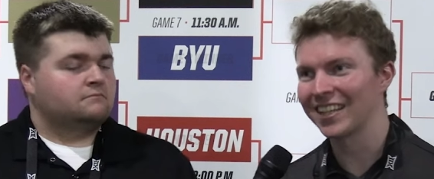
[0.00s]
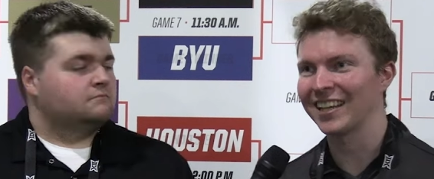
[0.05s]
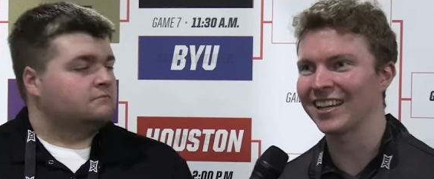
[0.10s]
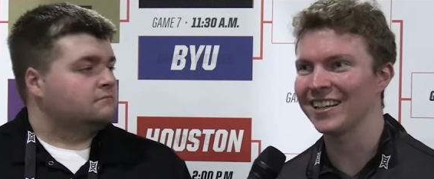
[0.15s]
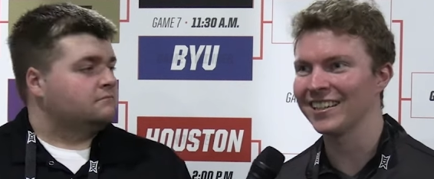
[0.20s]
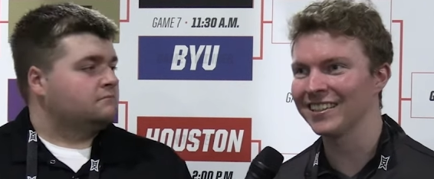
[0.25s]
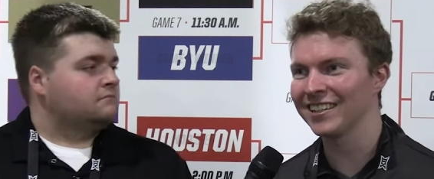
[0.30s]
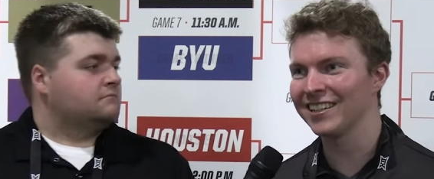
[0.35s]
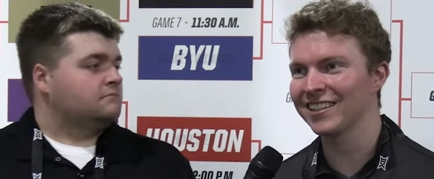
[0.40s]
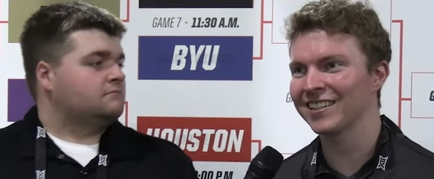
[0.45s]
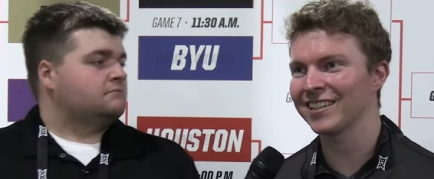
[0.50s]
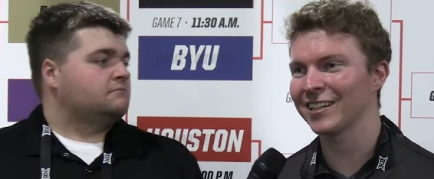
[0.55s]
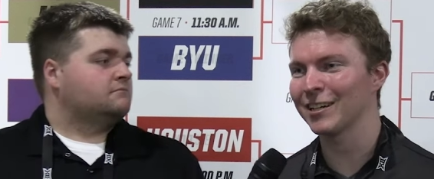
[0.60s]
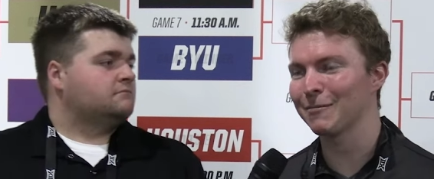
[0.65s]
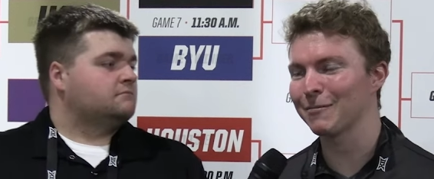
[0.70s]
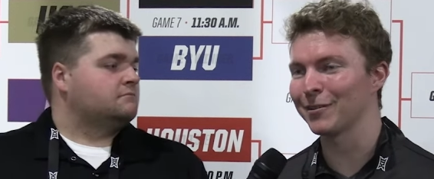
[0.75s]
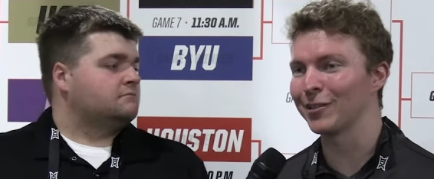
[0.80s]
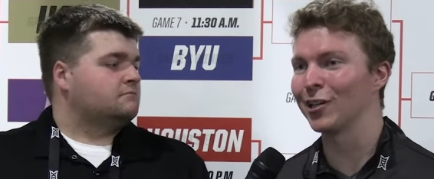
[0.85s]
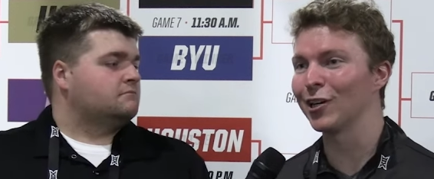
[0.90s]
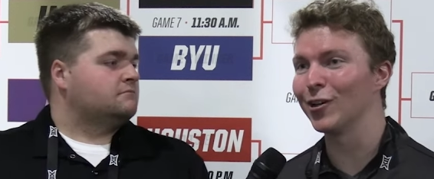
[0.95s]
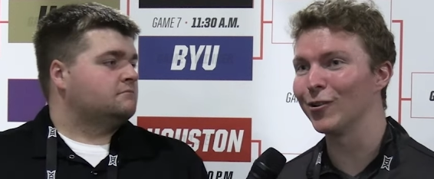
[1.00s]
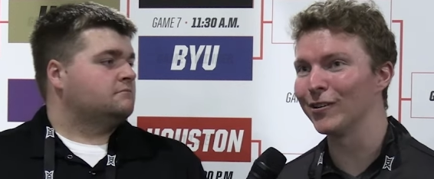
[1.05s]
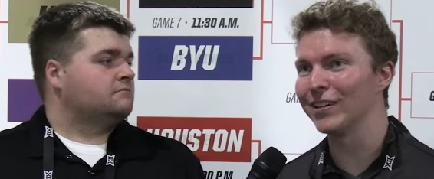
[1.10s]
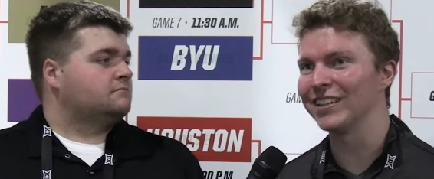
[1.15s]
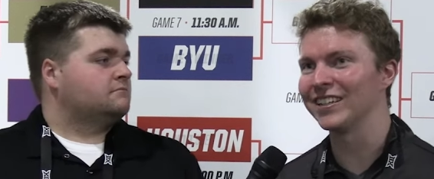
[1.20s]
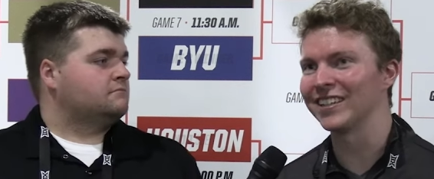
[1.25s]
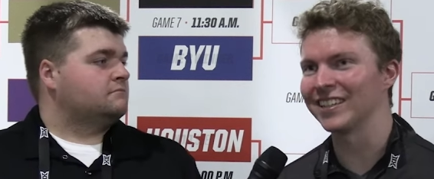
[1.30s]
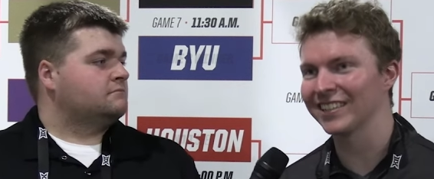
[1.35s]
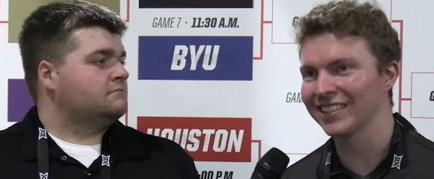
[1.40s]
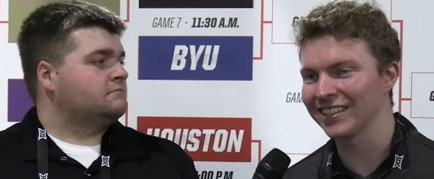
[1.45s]
Speaker 1: and they kept
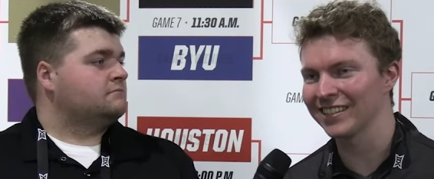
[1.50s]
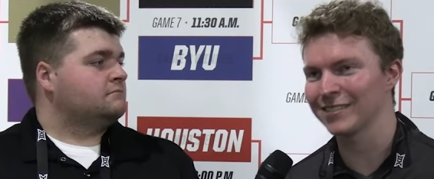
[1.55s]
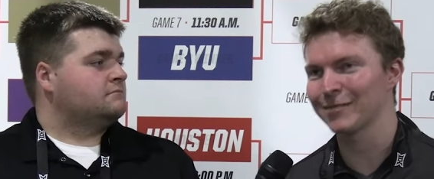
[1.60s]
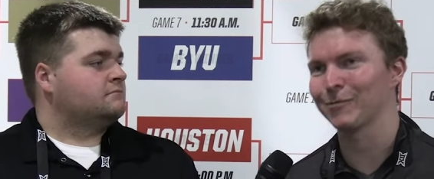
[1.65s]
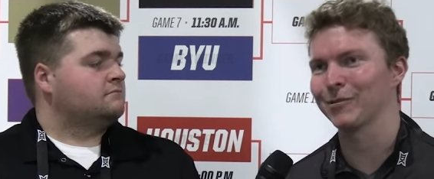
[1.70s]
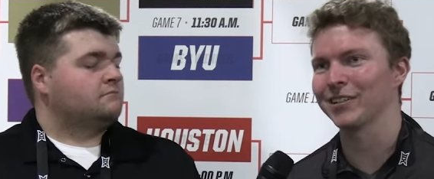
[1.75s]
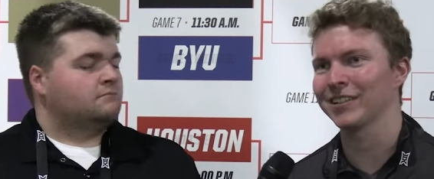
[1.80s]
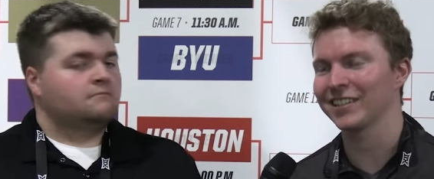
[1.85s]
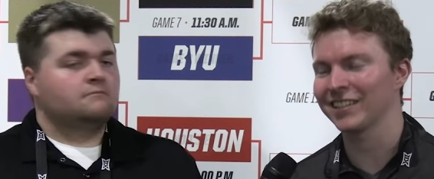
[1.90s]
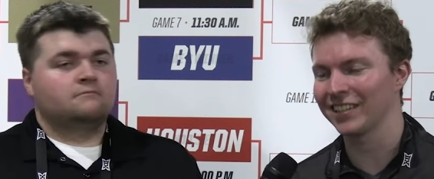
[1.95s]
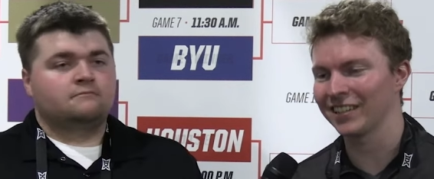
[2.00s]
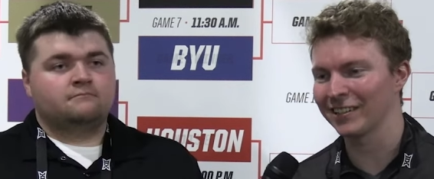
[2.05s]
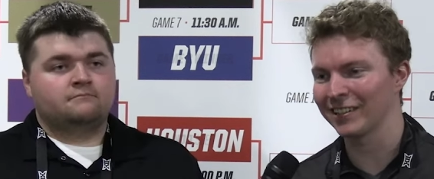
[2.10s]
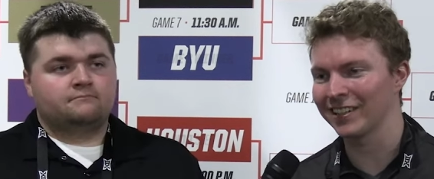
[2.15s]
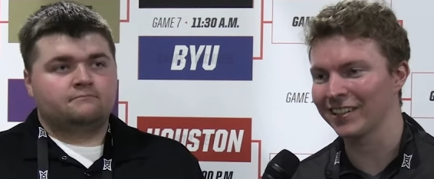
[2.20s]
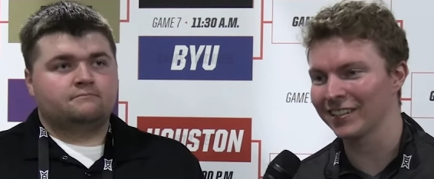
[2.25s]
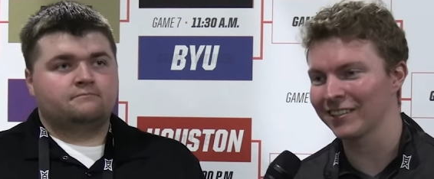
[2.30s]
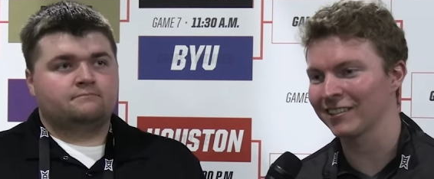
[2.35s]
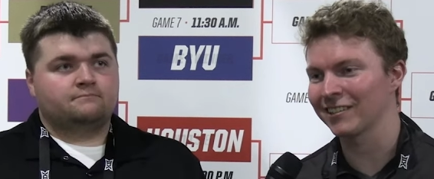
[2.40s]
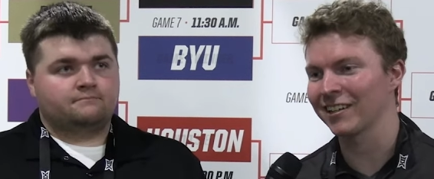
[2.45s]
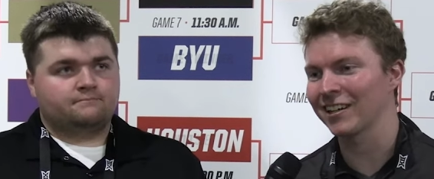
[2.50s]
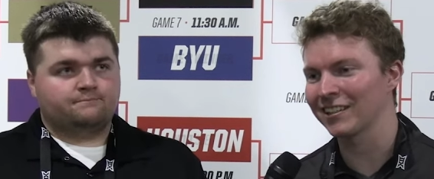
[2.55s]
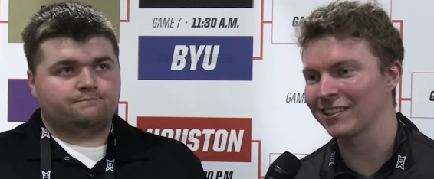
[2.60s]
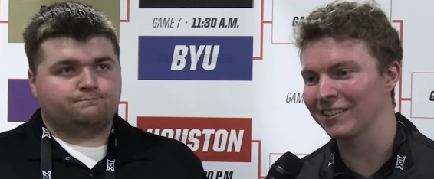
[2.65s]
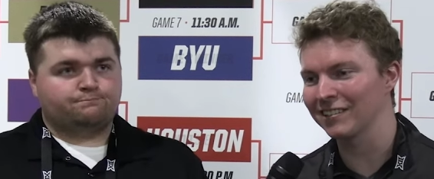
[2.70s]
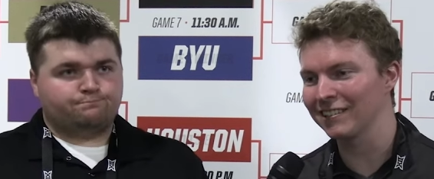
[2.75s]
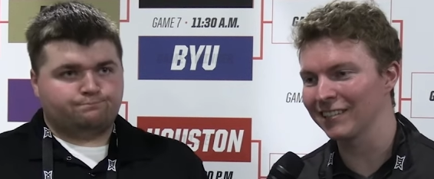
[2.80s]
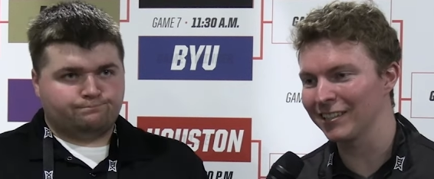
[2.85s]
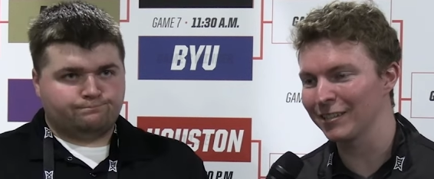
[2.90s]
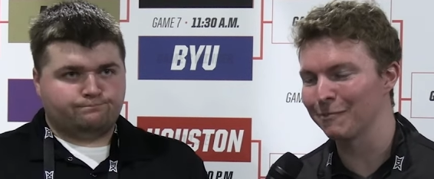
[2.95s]
going, and that's what kind of get, got the
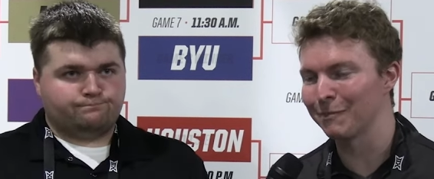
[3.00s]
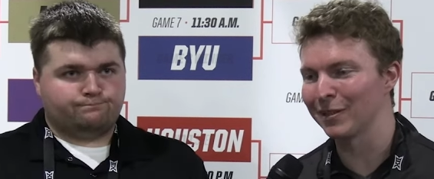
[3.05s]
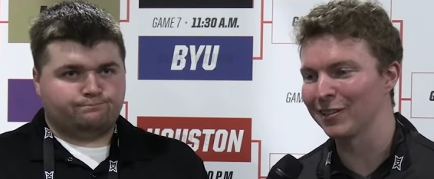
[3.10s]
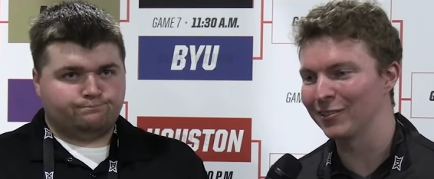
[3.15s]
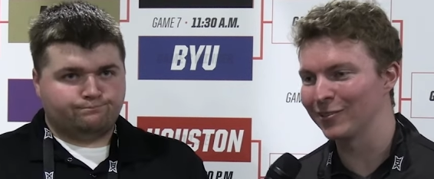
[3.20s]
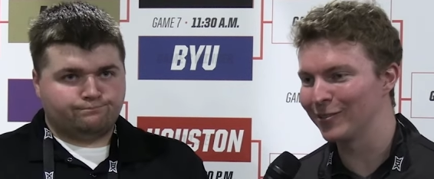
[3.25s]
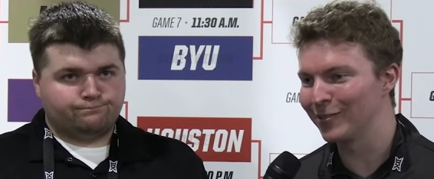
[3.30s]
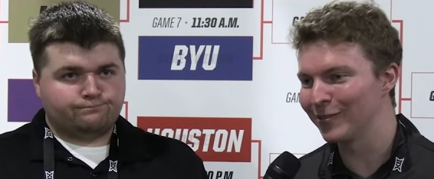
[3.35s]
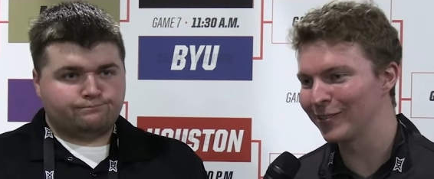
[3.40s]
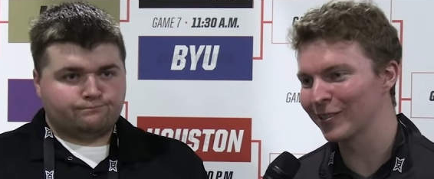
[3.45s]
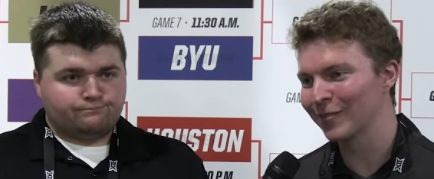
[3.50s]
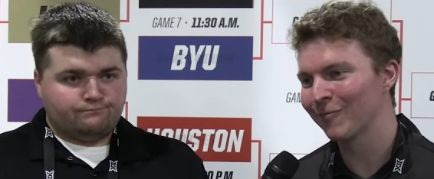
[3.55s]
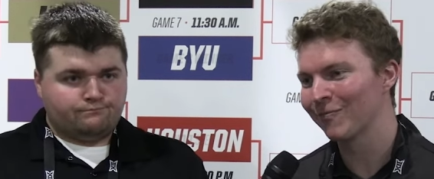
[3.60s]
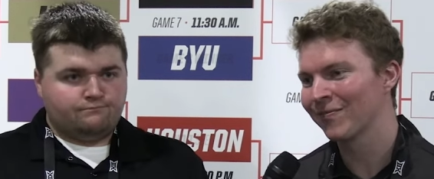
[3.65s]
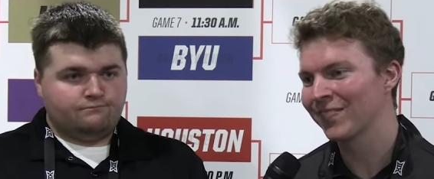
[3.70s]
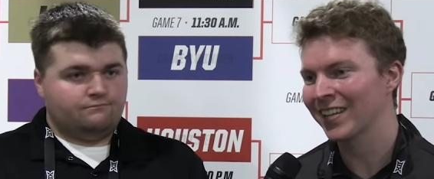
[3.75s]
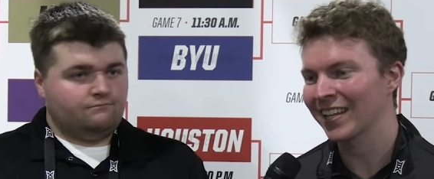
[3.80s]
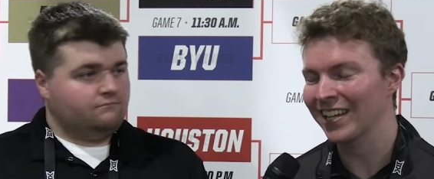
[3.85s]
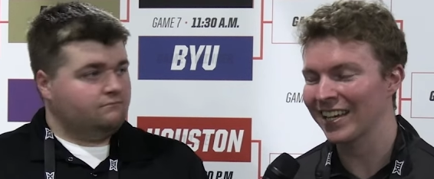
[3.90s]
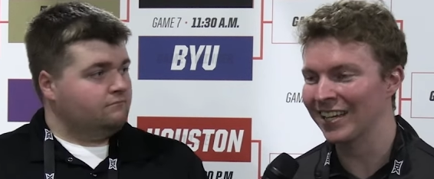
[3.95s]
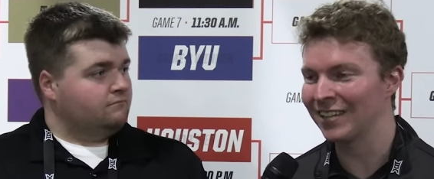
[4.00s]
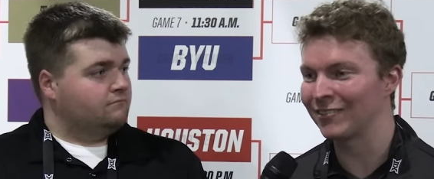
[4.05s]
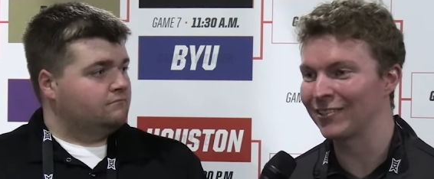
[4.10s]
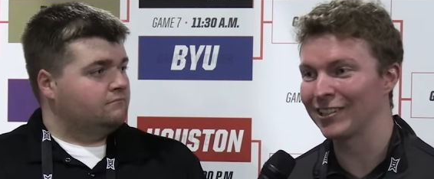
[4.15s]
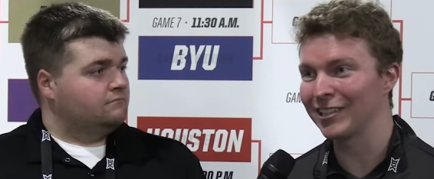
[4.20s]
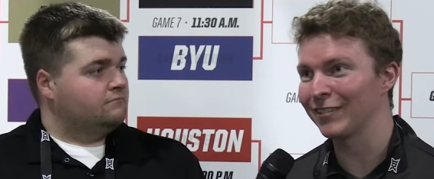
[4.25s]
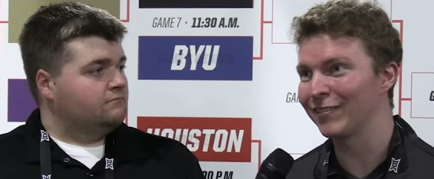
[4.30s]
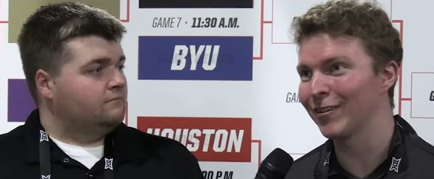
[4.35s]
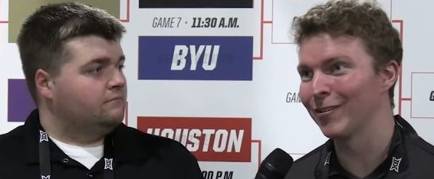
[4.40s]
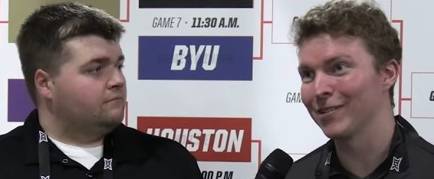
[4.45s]
lead ballooned. And
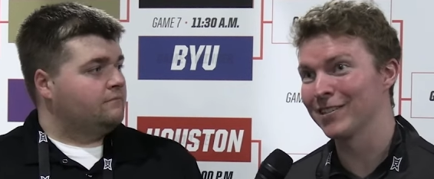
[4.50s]
really, if it